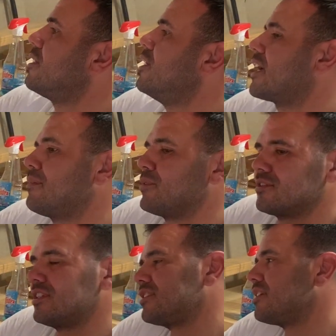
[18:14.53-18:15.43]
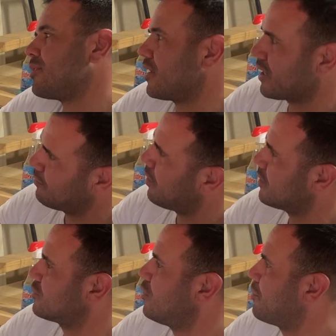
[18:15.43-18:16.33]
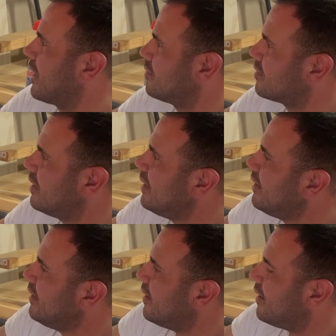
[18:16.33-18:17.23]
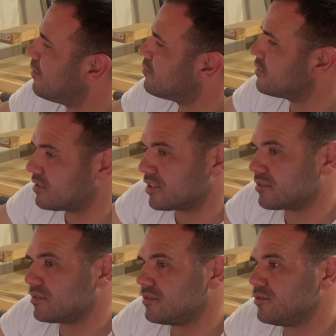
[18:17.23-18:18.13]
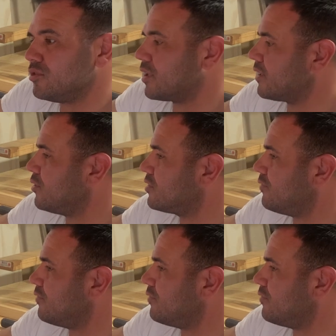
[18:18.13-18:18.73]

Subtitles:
hooking up your system, you're hooking up all your solar panels, you can use a